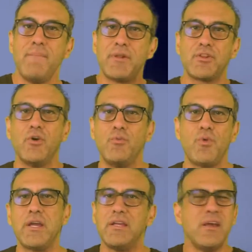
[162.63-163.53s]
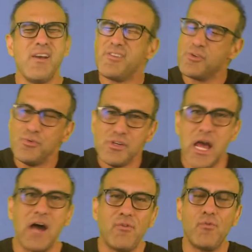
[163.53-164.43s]
But don't wait. Do
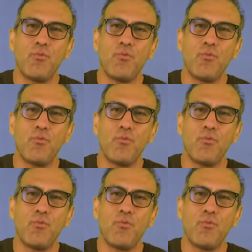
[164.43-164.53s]
not